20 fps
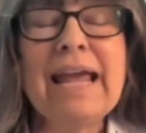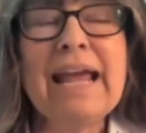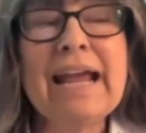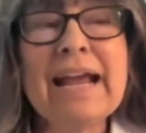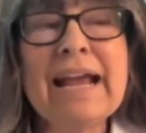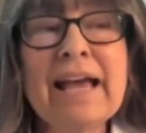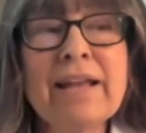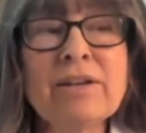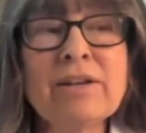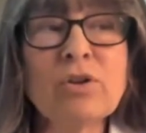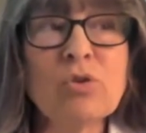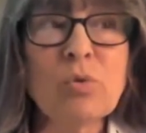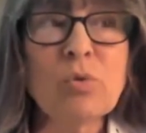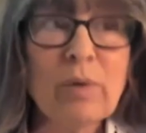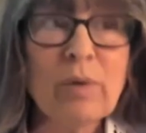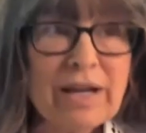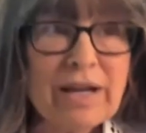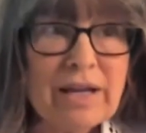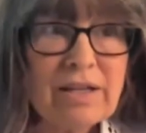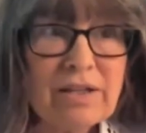And the
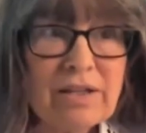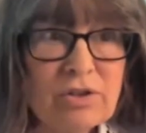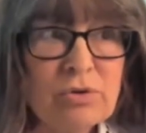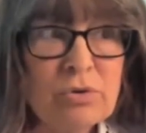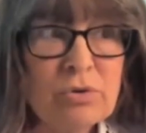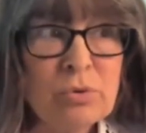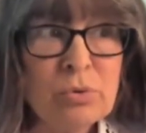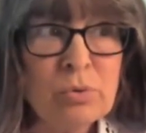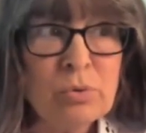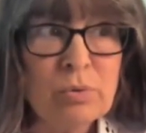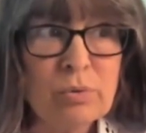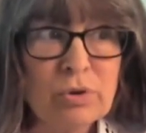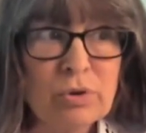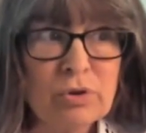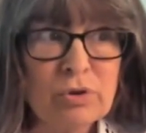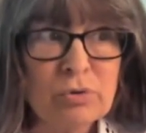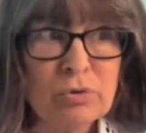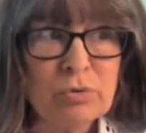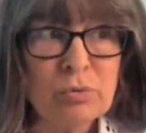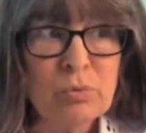way
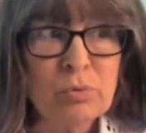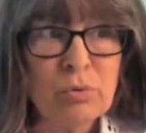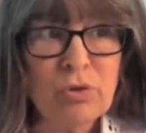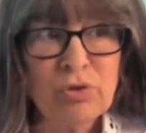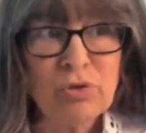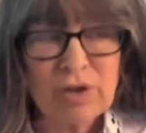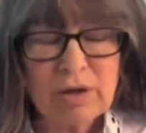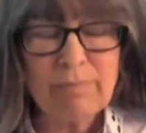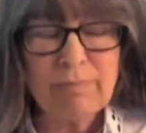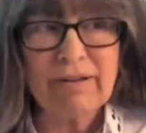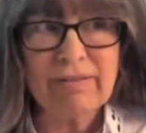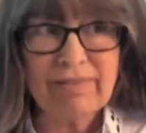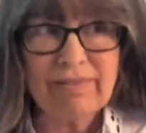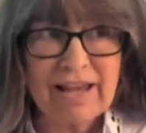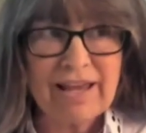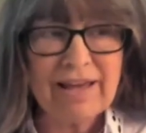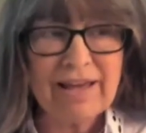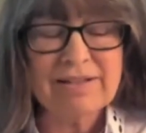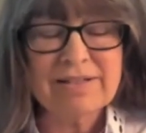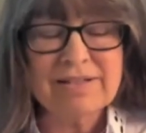you think about
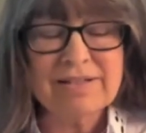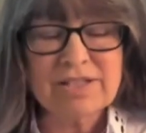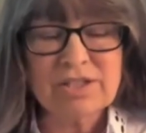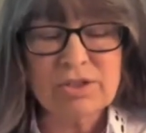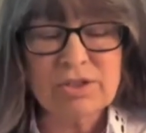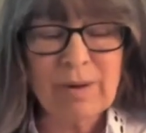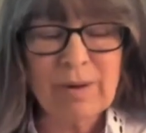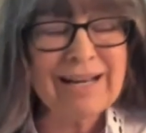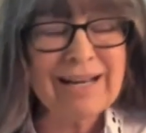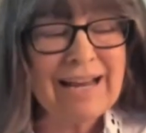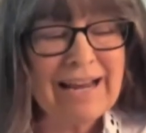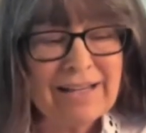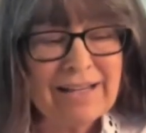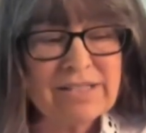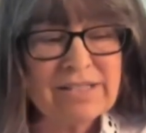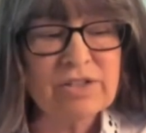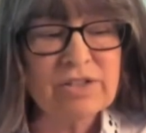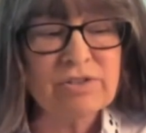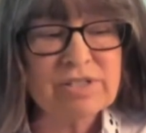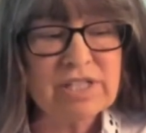that is, you want to
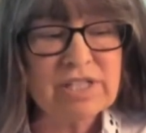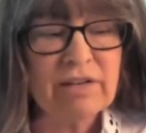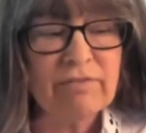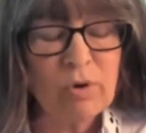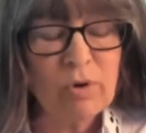ask yourself,